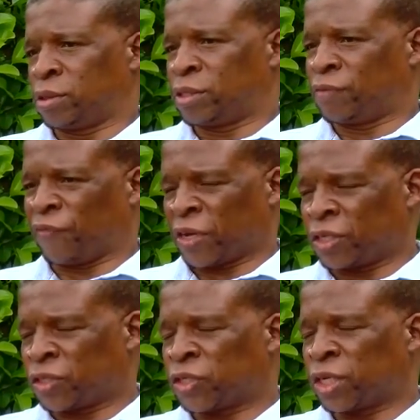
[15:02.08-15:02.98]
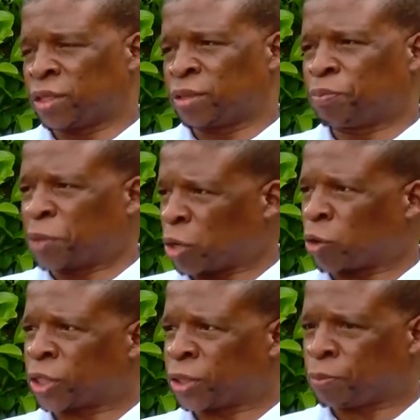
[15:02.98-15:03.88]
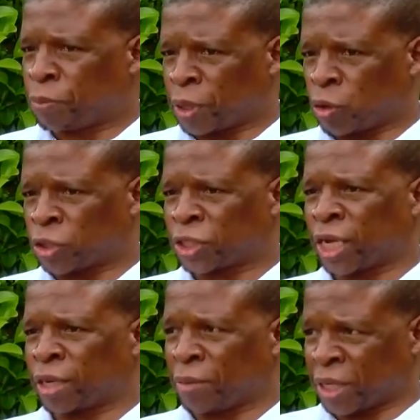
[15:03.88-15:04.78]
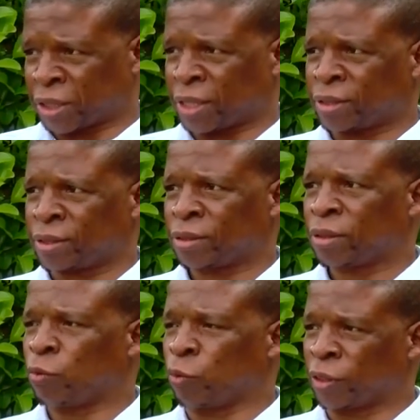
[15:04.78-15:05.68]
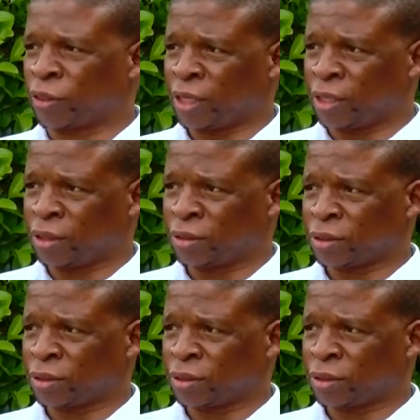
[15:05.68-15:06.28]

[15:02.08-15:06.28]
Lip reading: very strict precautionary measures within